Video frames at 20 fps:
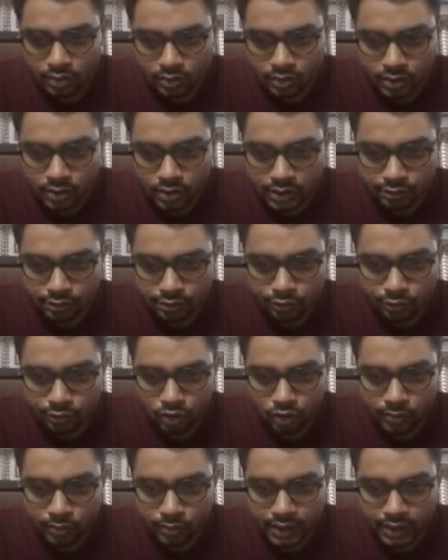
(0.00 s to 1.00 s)
the form
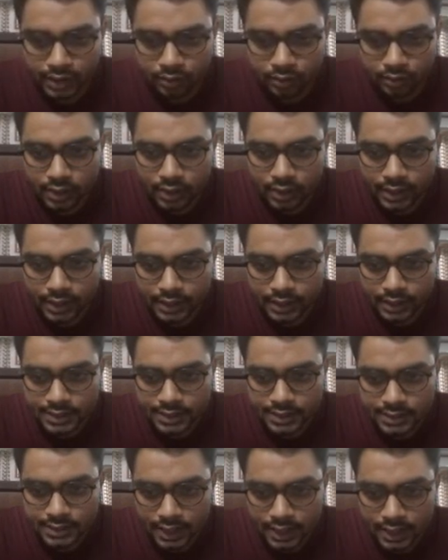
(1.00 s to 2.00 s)
required is
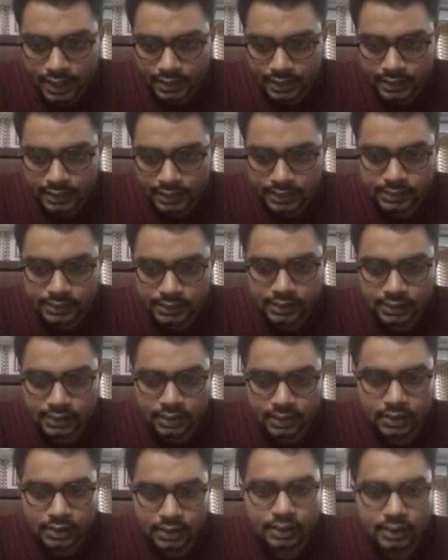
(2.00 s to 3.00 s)
like this,
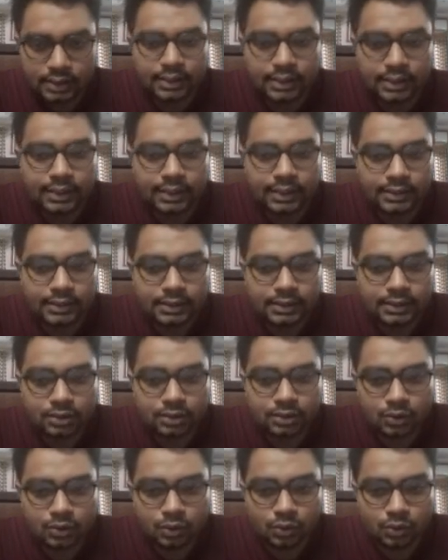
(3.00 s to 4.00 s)
then this
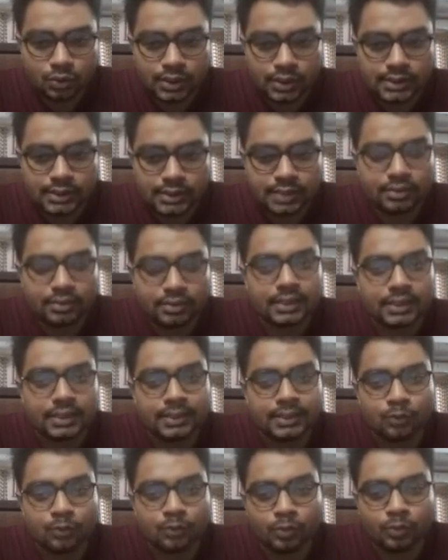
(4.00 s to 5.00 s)
tool is given the
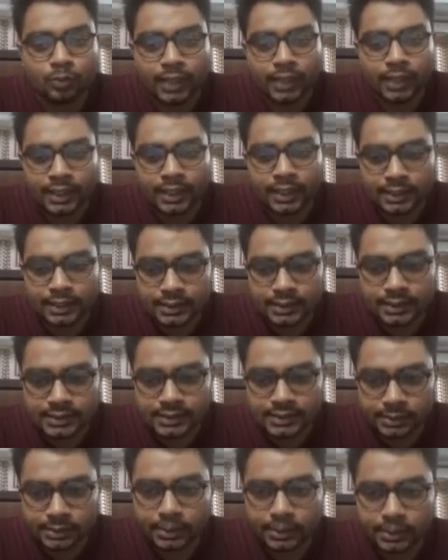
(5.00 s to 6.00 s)
movement in the
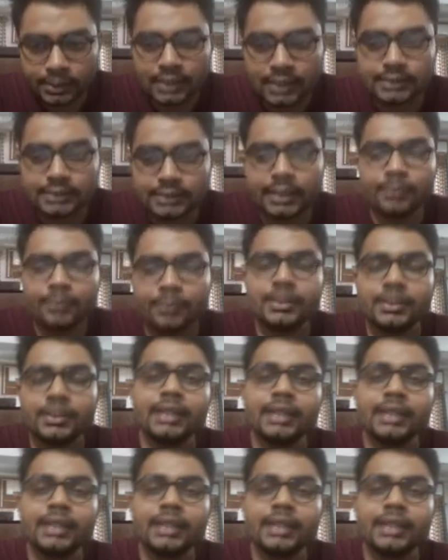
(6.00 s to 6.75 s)
similar shape that